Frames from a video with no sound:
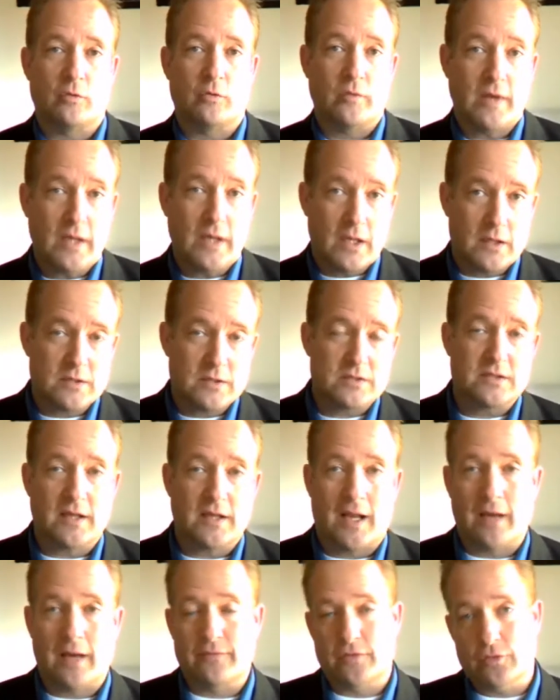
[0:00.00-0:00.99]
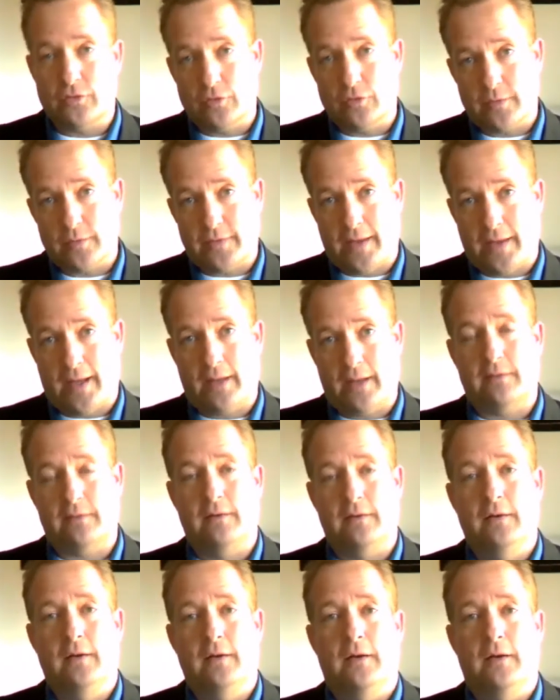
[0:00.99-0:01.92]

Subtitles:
readings that have to do with that,